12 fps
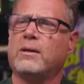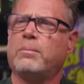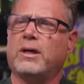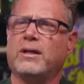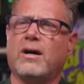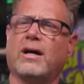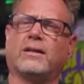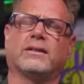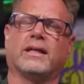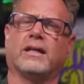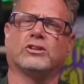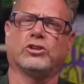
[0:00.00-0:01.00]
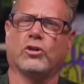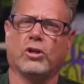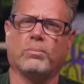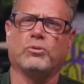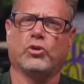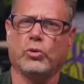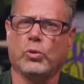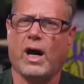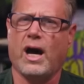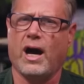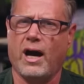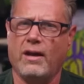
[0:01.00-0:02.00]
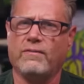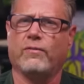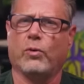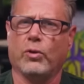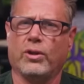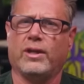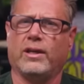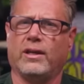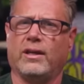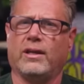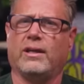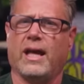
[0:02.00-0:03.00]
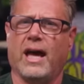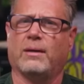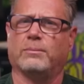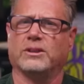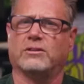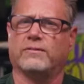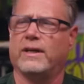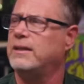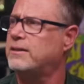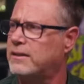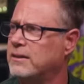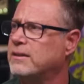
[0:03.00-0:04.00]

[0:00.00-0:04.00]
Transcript: But no, I don't think I showed up too high for the cannabis event.